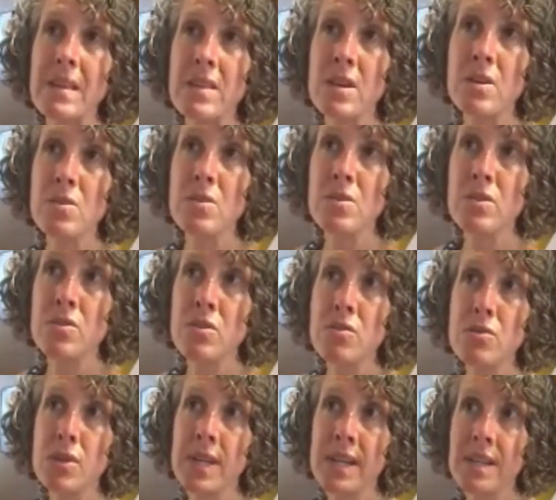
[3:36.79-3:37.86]
those
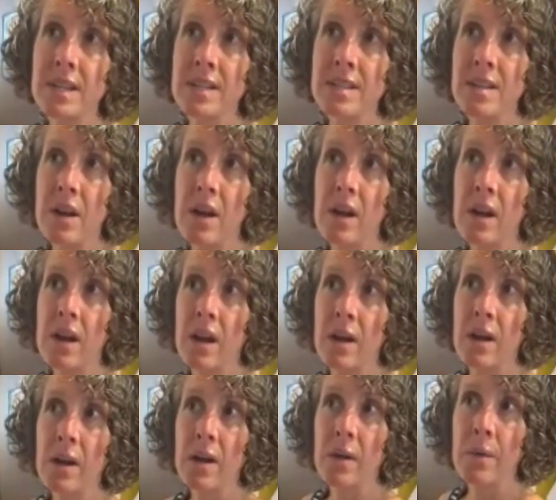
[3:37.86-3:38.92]
nutrients
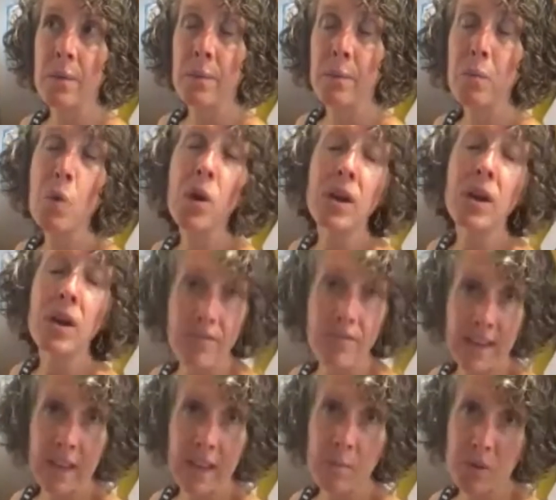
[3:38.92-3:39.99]
are more
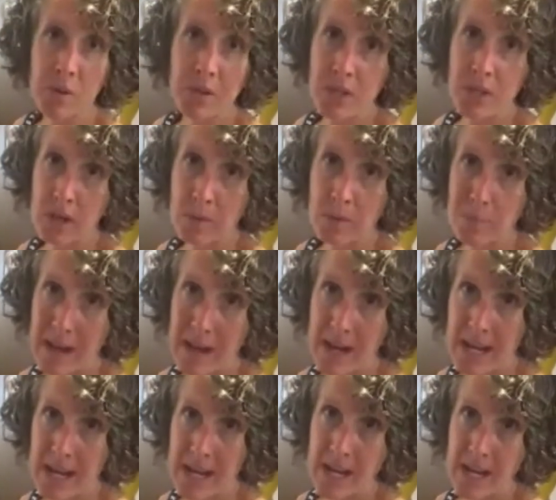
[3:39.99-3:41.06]
available to your
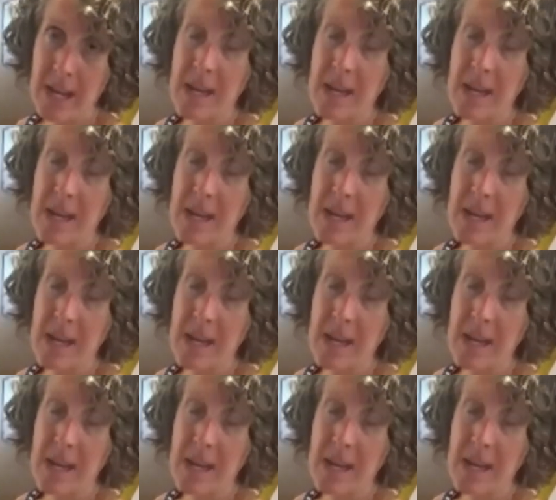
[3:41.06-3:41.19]
body.